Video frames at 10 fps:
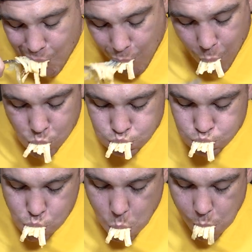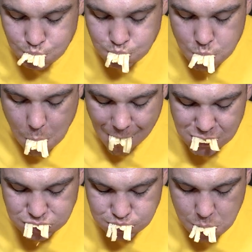that they have to offer.